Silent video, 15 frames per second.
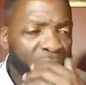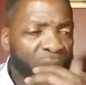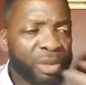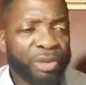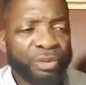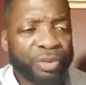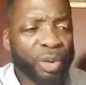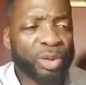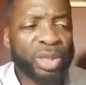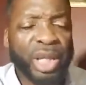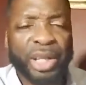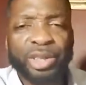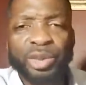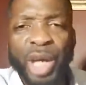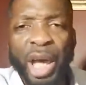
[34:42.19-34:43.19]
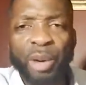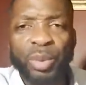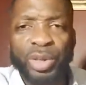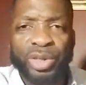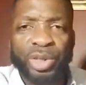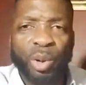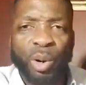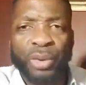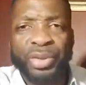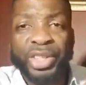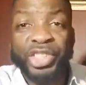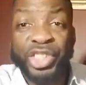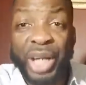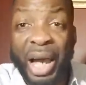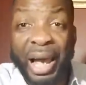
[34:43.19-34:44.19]
The first letter, you have what is called the
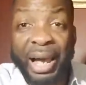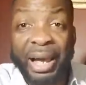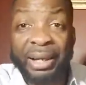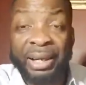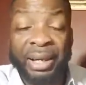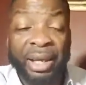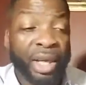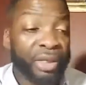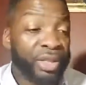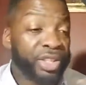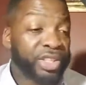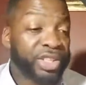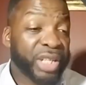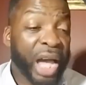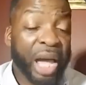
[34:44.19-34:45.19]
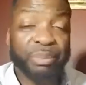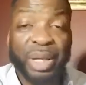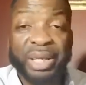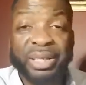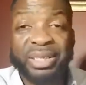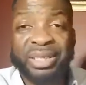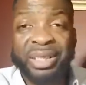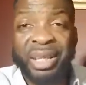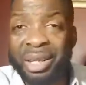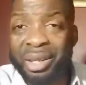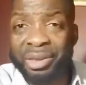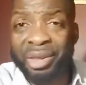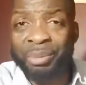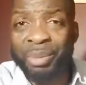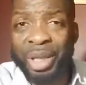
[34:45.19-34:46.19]
Shah. The Shah means
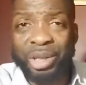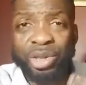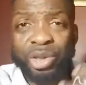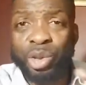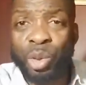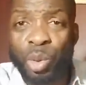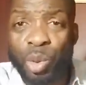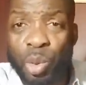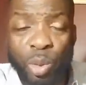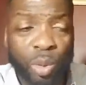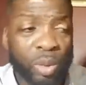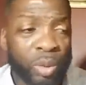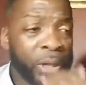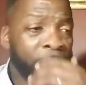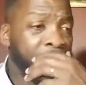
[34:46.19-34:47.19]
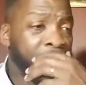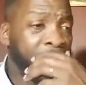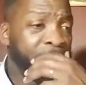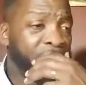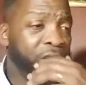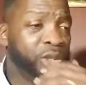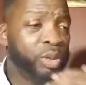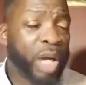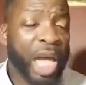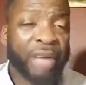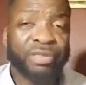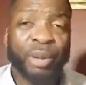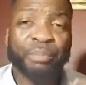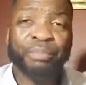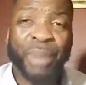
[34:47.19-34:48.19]
teeth. It means tool. Then you
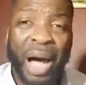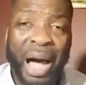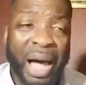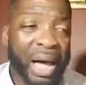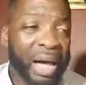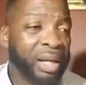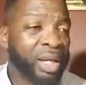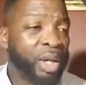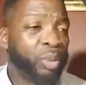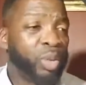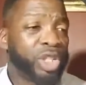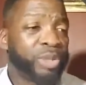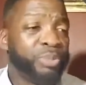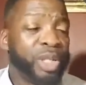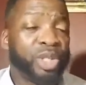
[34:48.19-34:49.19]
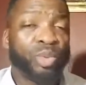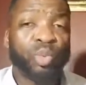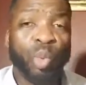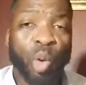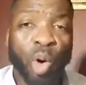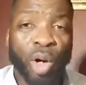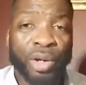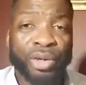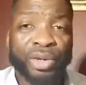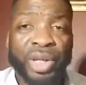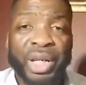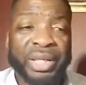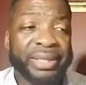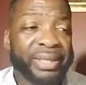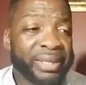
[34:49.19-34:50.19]
have the Ma, which means water,
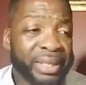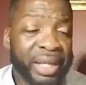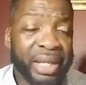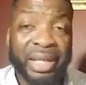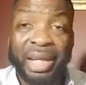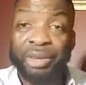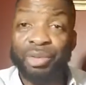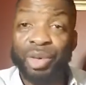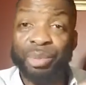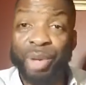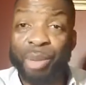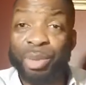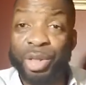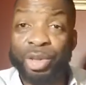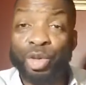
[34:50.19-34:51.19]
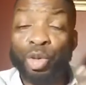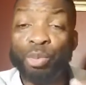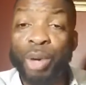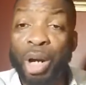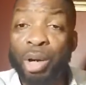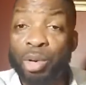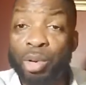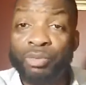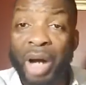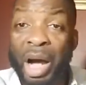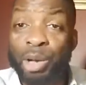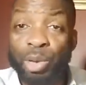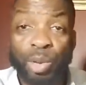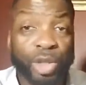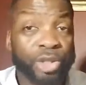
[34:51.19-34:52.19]
sea. And remember, the numerical
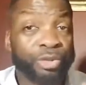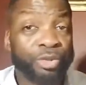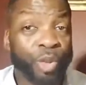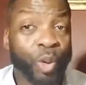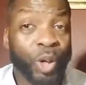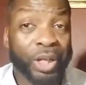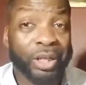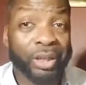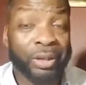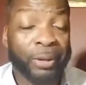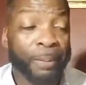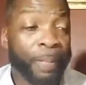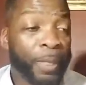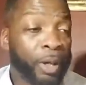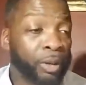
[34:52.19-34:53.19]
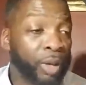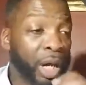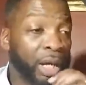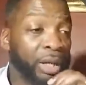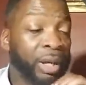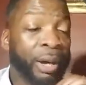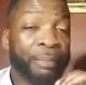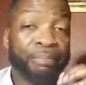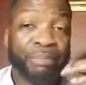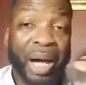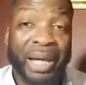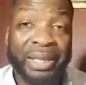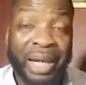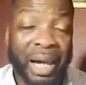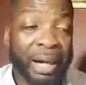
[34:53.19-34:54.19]
value is 40. All right.
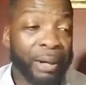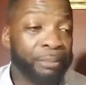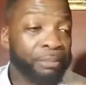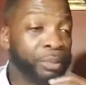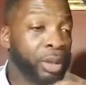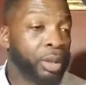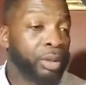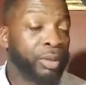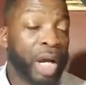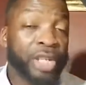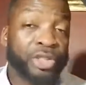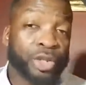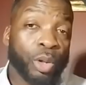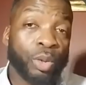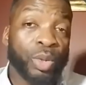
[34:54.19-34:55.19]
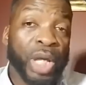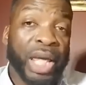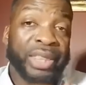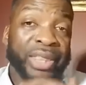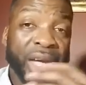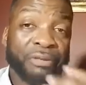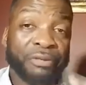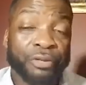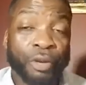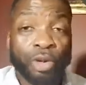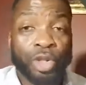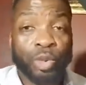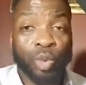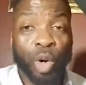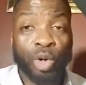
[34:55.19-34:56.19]
Mayam. Right. So that
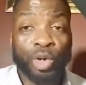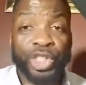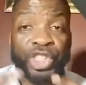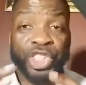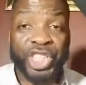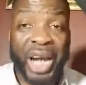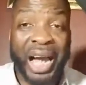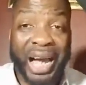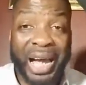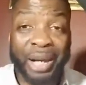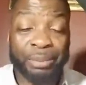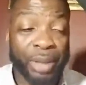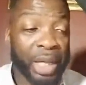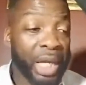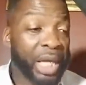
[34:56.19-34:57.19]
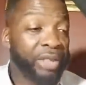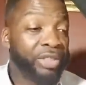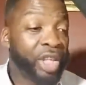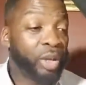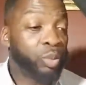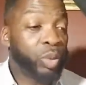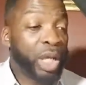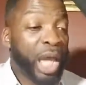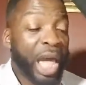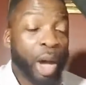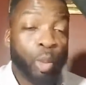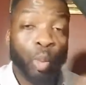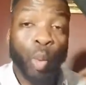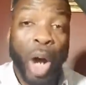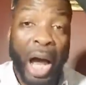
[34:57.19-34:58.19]
first word, Sham. Then we
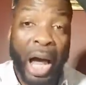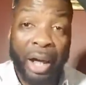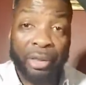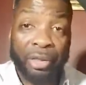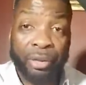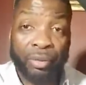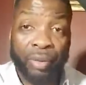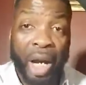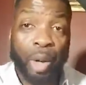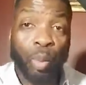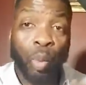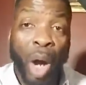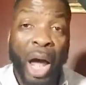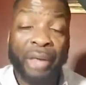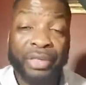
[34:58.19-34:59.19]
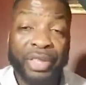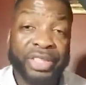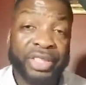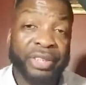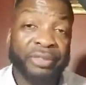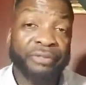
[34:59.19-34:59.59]
have Wath. Right. Wath is the